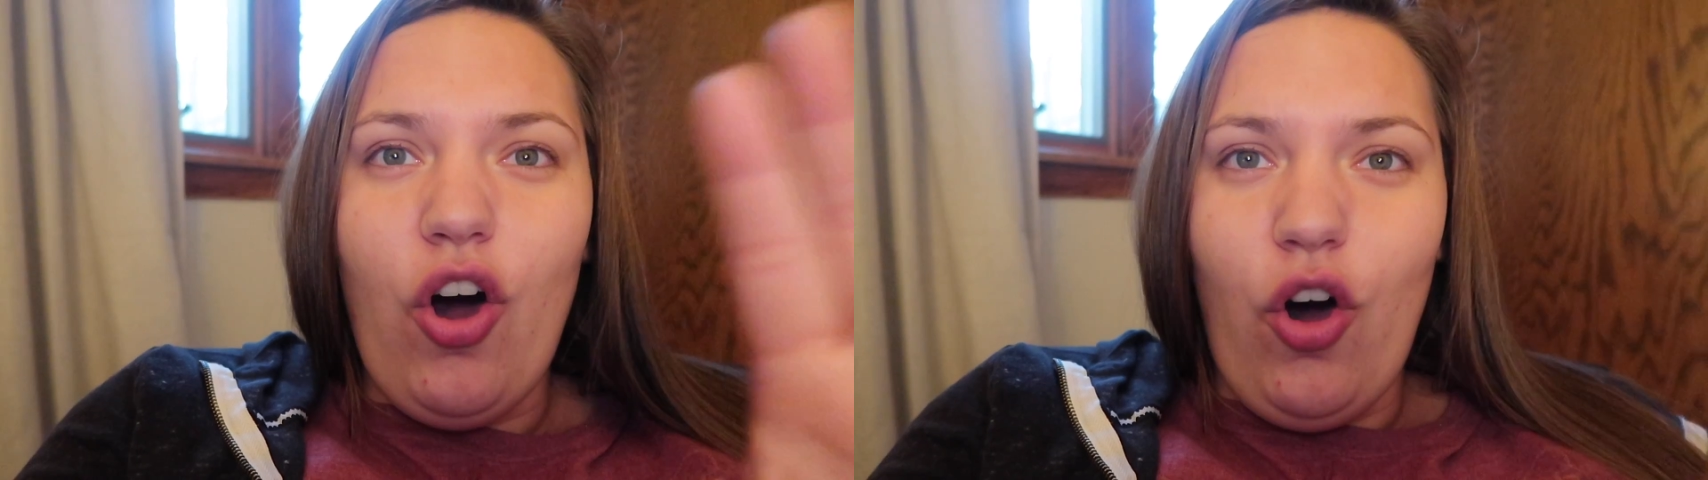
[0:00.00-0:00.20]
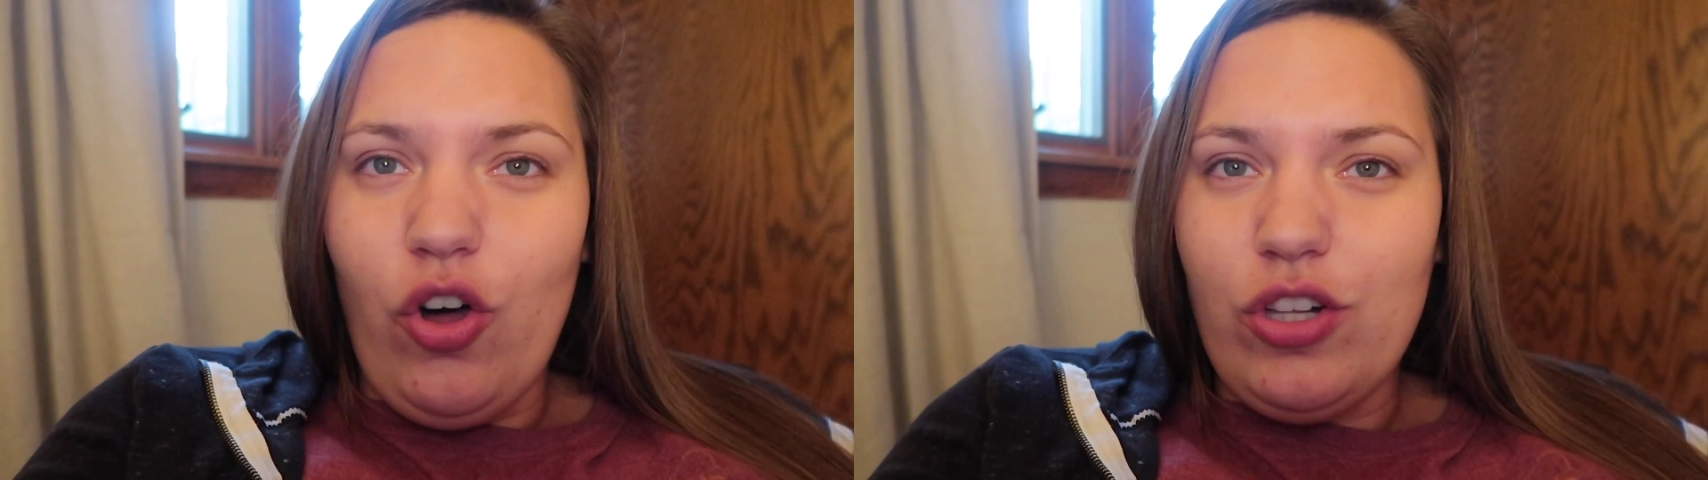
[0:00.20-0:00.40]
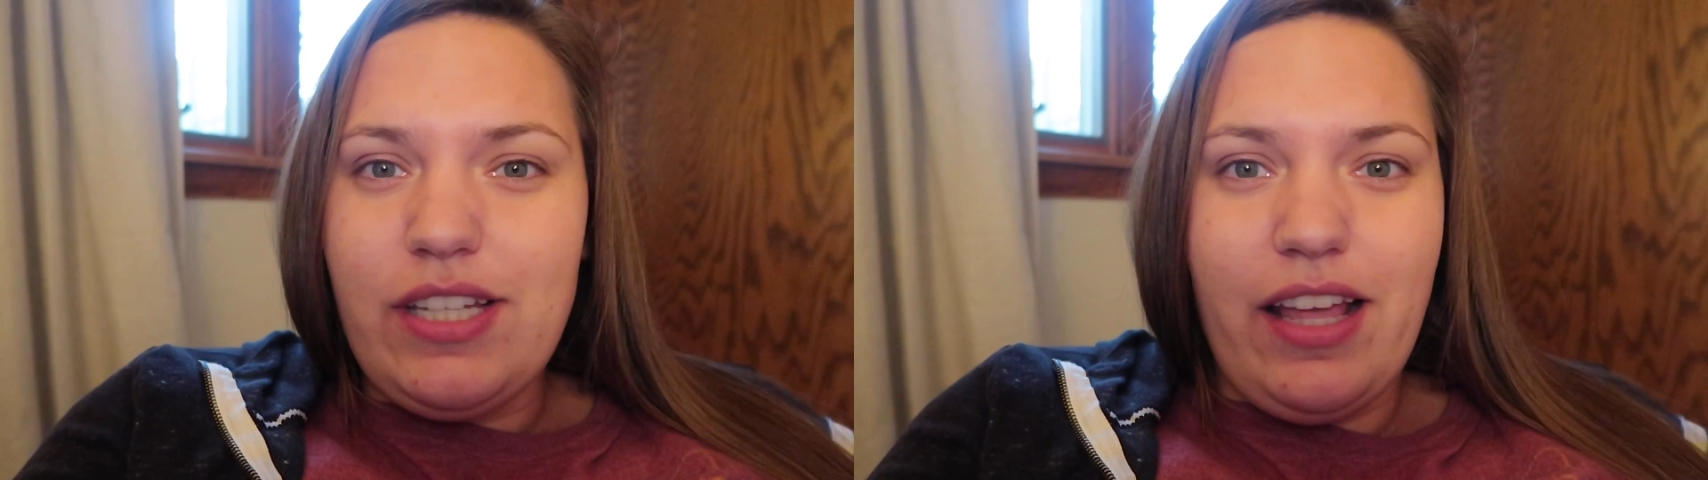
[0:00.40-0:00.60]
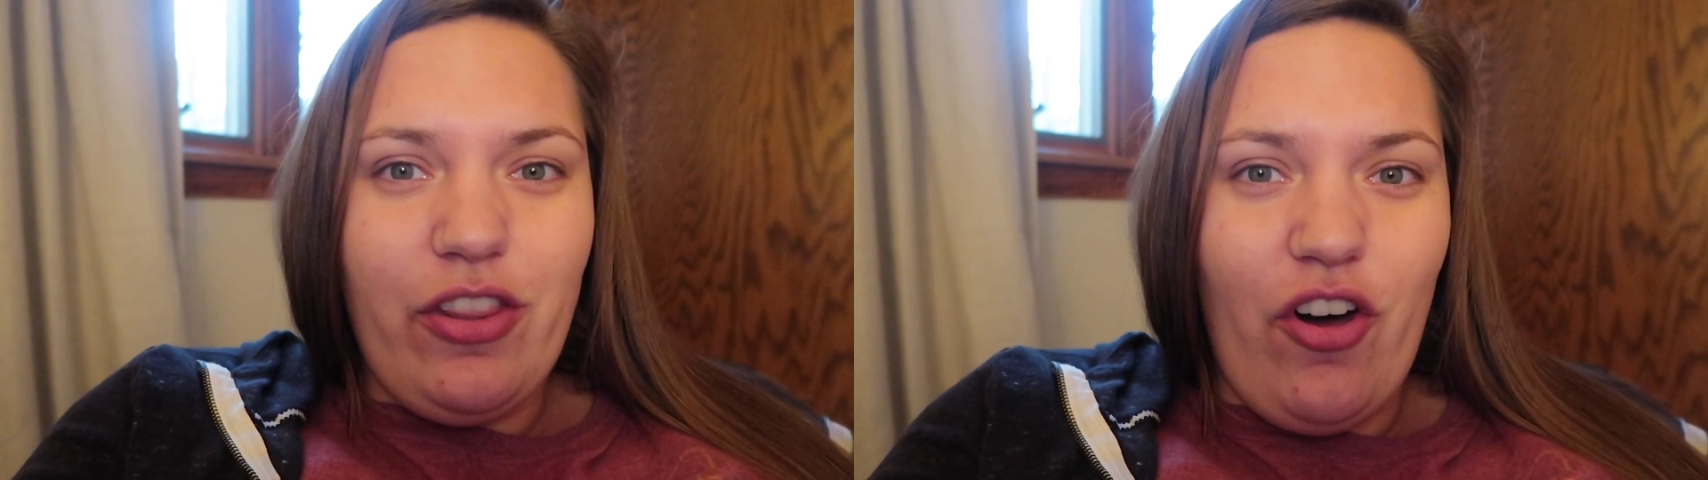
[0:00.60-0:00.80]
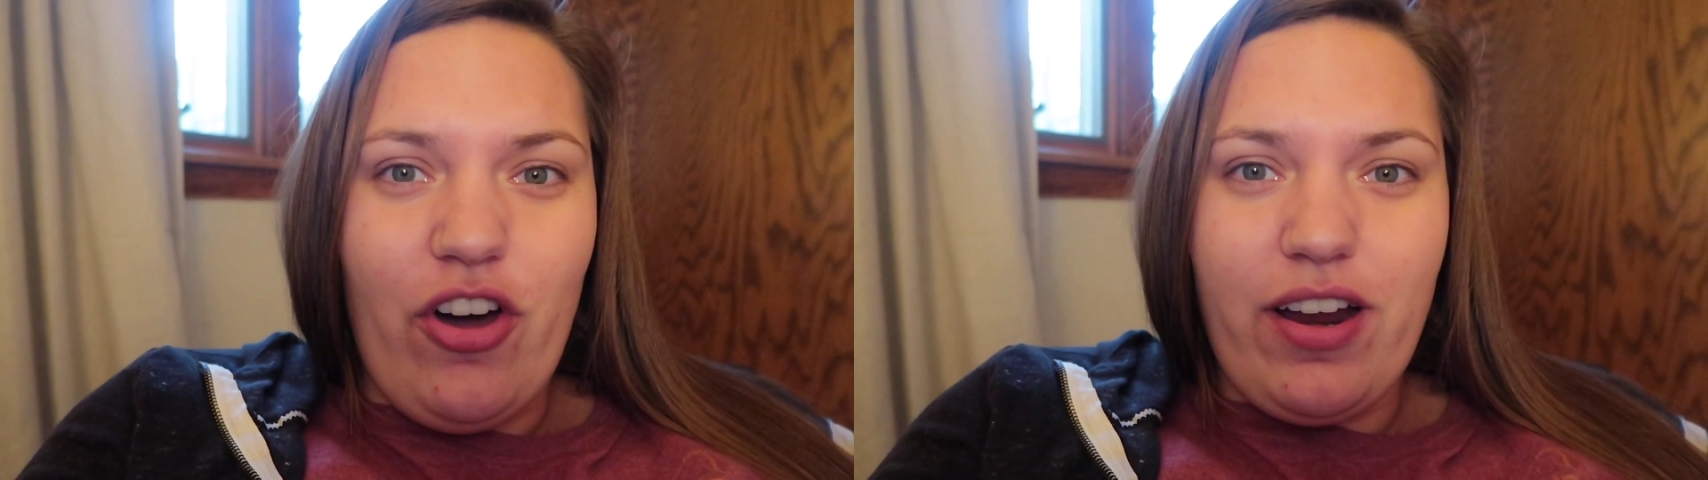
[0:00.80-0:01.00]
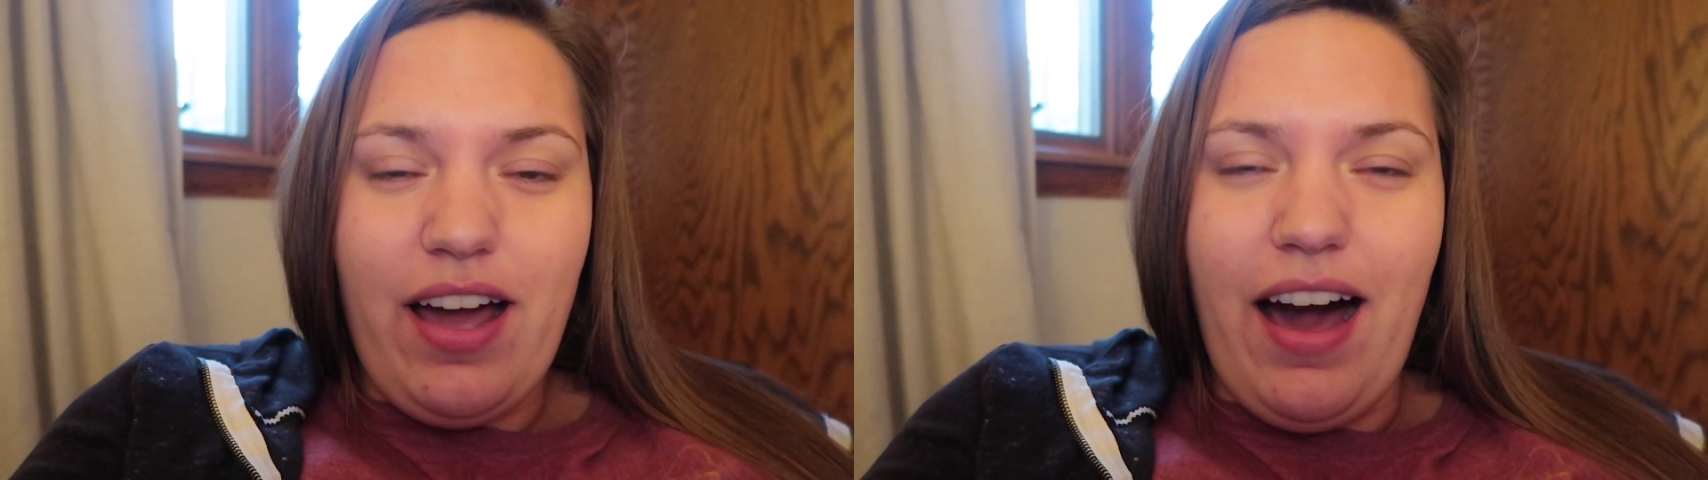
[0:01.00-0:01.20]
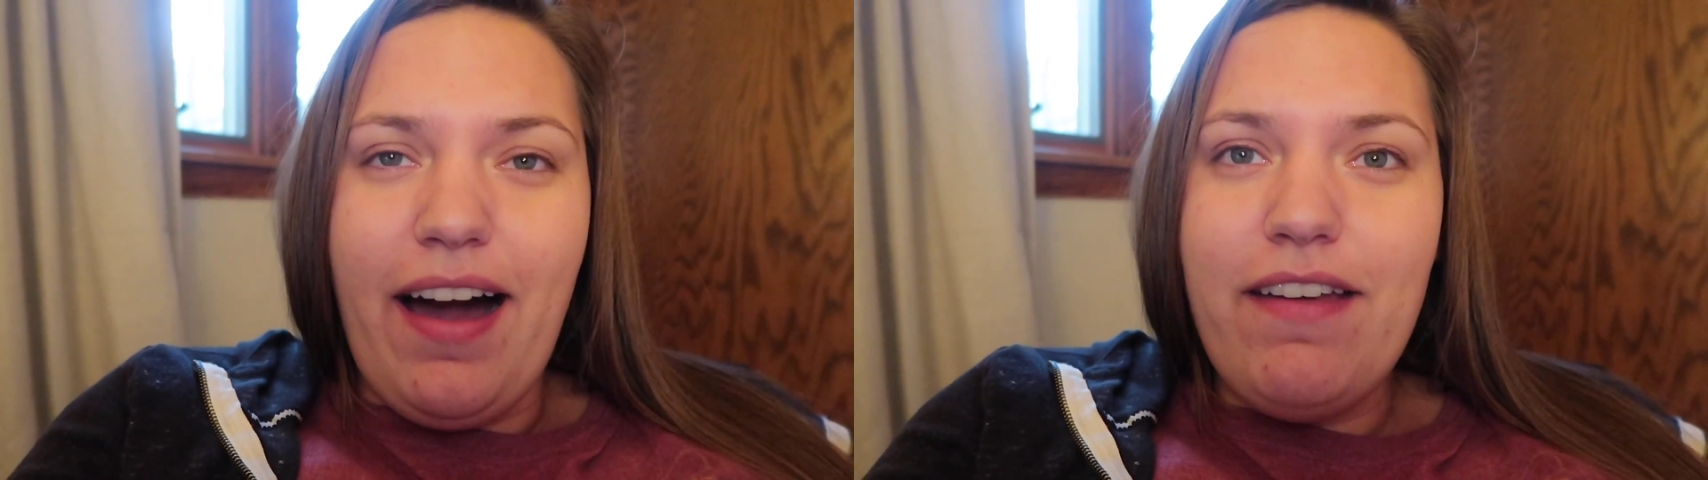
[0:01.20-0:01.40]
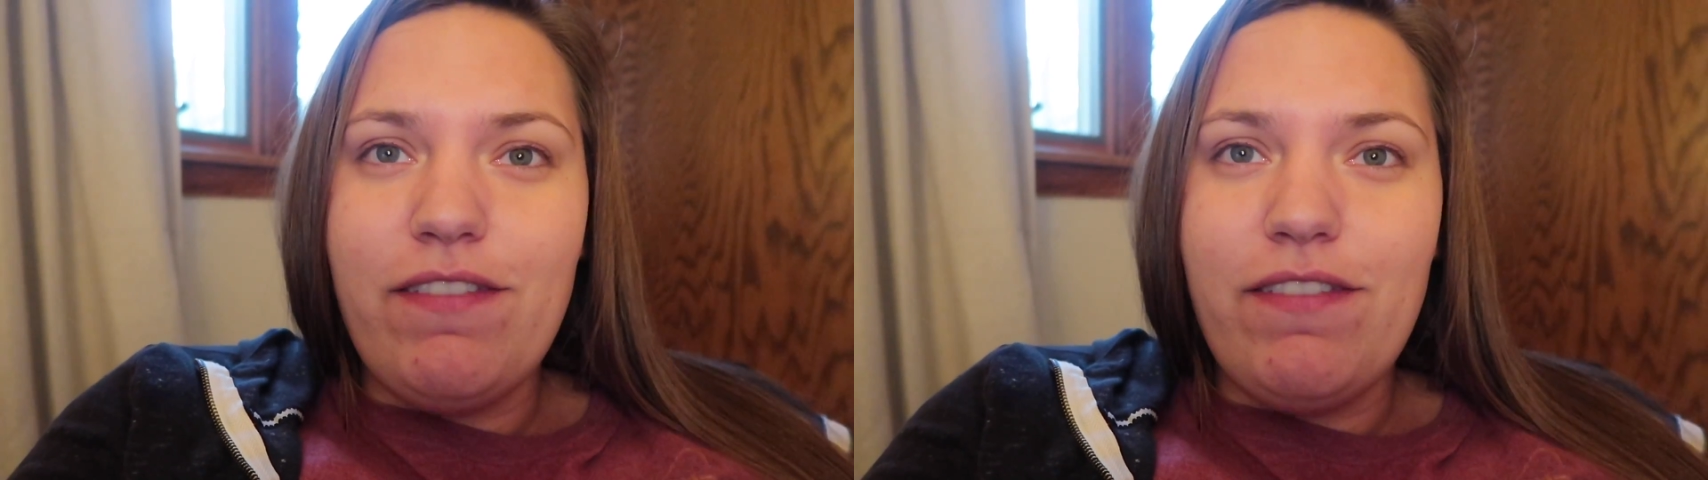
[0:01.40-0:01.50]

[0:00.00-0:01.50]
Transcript: all day long. I